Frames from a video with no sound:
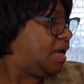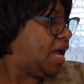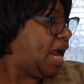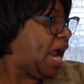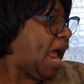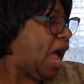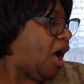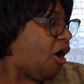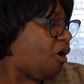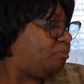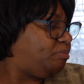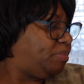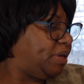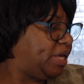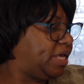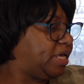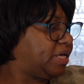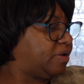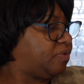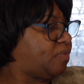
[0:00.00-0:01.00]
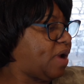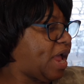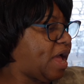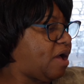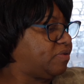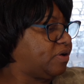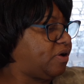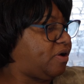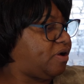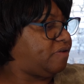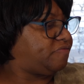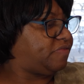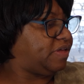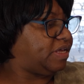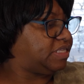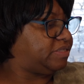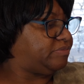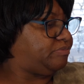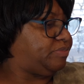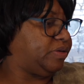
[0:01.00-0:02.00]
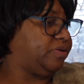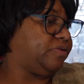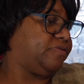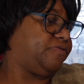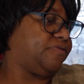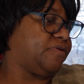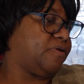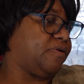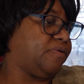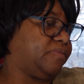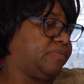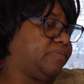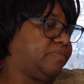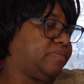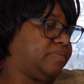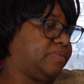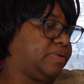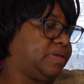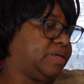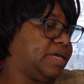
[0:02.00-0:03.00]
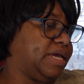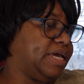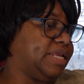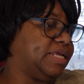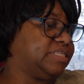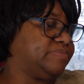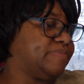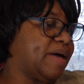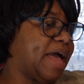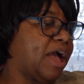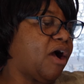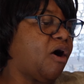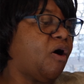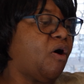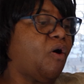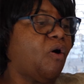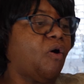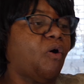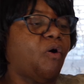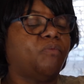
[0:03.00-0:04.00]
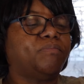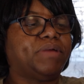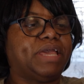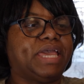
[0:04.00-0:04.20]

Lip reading: Our big round earth is beautiful. It is my home